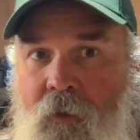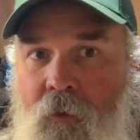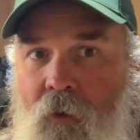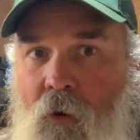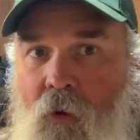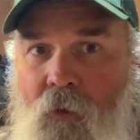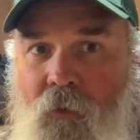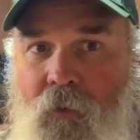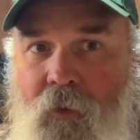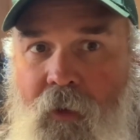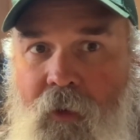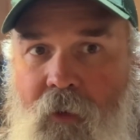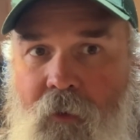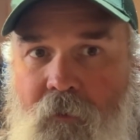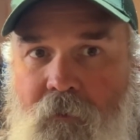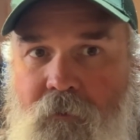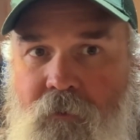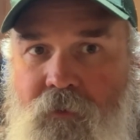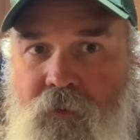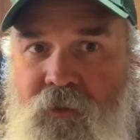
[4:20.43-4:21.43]
All the
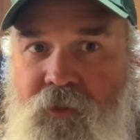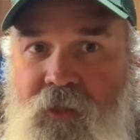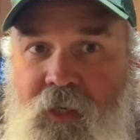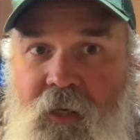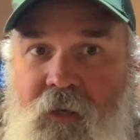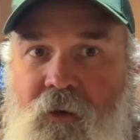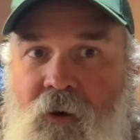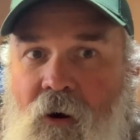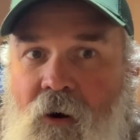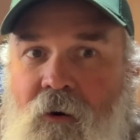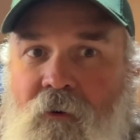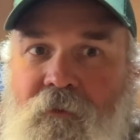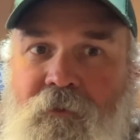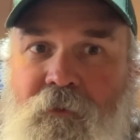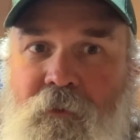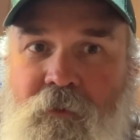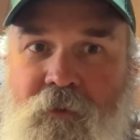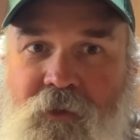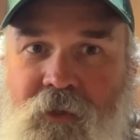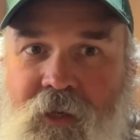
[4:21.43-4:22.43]
Z-Car
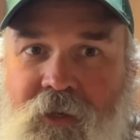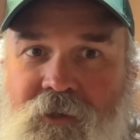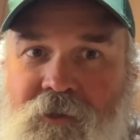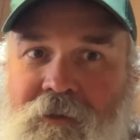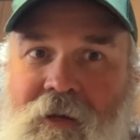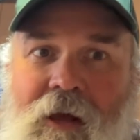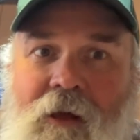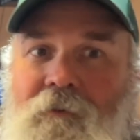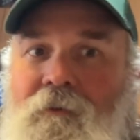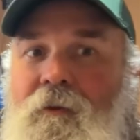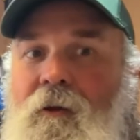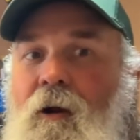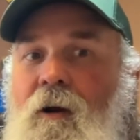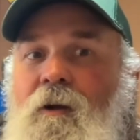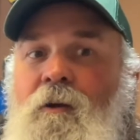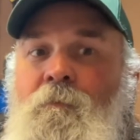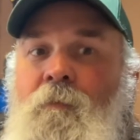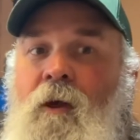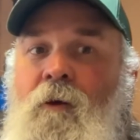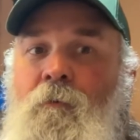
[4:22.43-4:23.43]
enthusiasts out there,
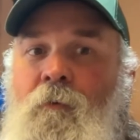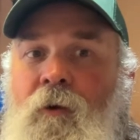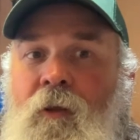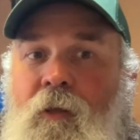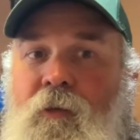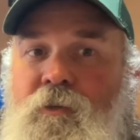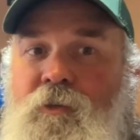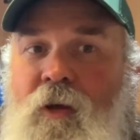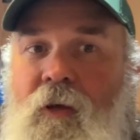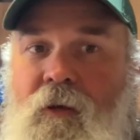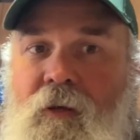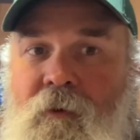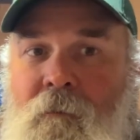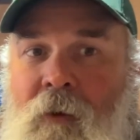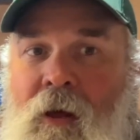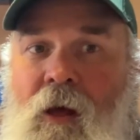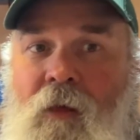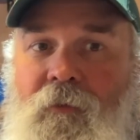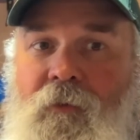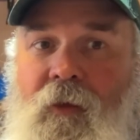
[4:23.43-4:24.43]
you might want to check them
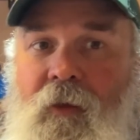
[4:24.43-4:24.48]
out.